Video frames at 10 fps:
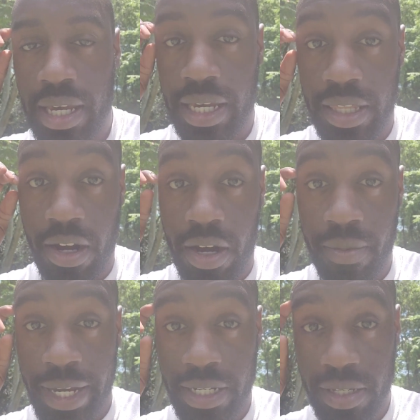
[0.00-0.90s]
in their
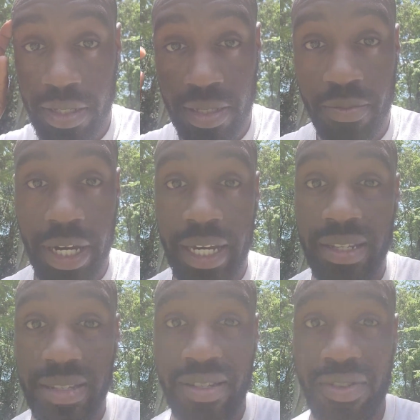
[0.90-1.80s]
automations, but you